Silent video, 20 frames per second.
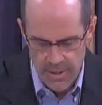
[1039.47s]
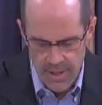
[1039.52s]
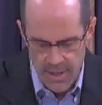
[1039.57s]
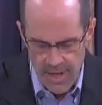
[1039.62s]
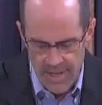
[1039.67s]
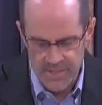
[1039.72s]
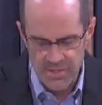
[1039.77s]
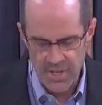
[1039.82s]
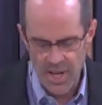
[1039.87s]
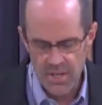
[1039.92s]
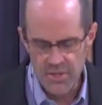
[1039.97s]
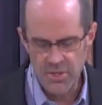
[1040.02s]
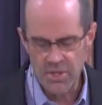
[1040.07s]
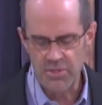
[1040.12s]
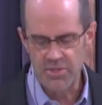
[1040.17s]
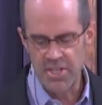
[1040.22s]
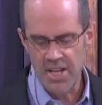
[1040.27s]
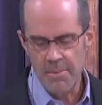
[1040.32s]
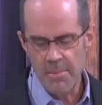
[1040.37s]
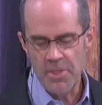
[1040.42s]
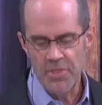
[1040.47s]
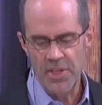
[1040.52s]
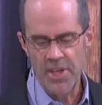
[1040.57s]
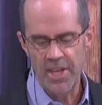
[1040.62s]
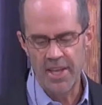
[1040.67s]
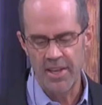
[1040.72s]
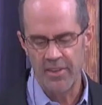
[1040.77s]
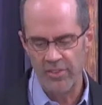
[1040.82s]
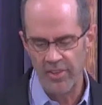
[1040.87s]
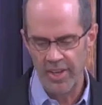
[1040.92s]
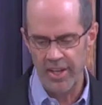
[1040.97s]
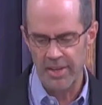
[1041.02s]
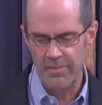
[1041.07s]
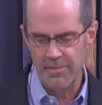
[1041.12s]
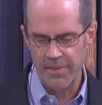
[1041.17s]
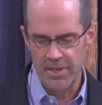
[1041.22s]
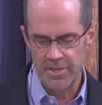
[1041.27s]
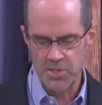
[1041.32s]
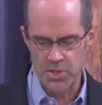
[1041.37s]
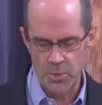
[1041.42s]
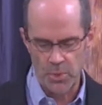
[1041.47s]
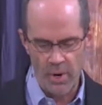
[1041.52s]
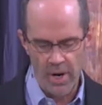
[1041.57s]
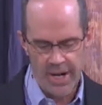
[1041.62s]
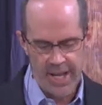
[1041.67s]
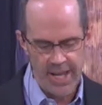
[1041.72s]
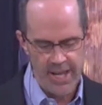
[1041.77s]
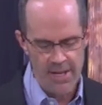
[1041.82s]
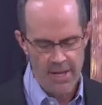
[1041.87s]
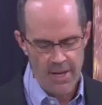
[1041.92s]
I send you Timothy because he, in verse 20,